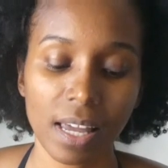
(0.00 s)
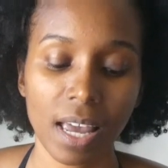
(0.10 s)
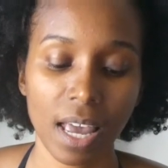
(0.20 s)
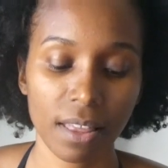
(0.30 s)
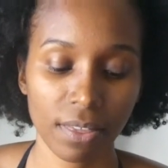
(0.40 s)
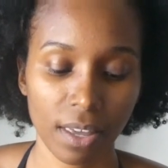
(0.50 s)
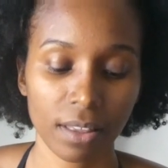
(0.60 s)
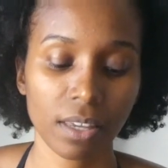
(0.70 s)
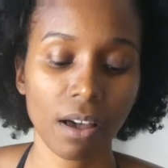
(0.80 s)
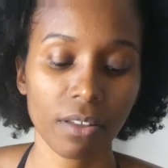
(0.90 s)
and then
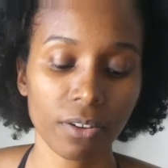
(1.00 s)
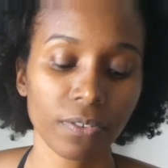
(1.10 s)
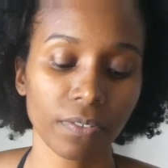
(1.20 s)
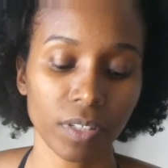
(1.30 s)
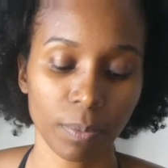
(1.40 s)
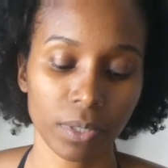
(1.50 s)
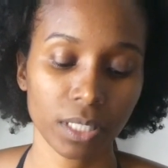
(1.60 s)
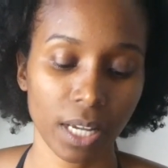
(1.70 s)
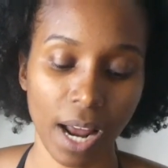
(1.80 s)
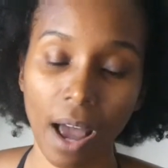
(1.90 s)
the other
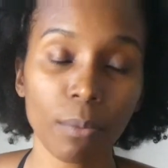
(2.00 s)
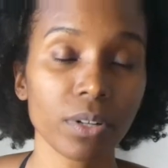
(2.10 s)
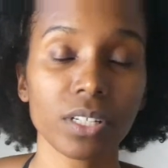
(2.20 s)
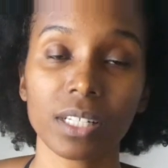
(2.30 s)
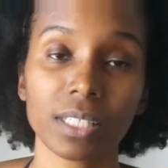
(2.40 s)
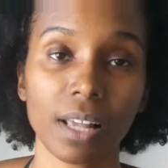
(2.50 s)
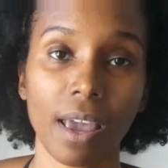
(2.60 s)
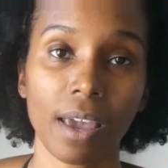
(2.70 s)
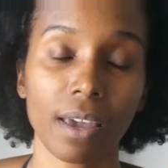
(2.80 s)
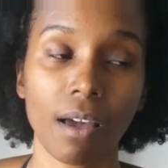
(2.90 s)
50% I would just
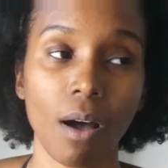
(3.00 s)
say